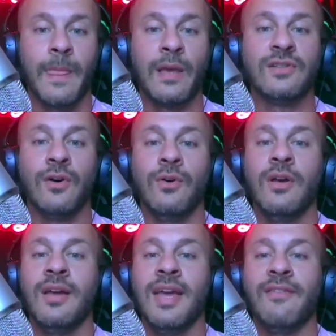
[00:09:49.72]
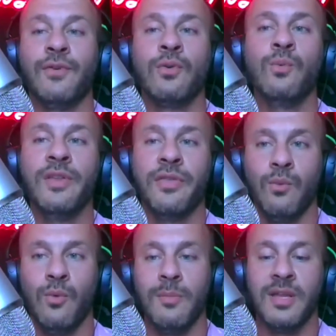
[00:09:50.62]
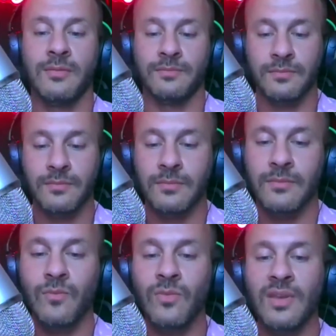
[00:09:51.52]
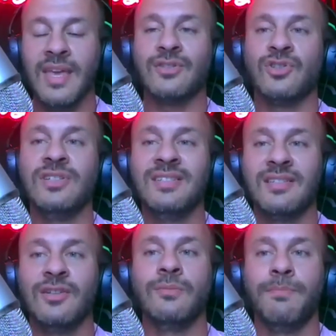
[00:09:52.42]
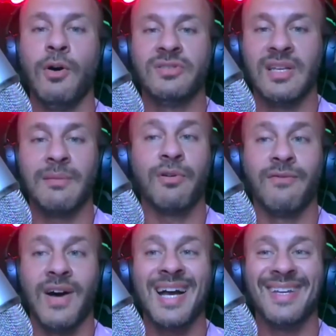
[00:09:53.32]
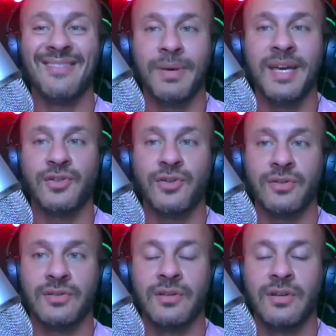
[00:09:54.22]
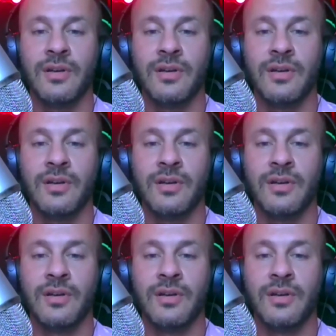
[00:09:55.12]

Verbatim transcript: So if you're with a woman and she's still posting provocative pictures,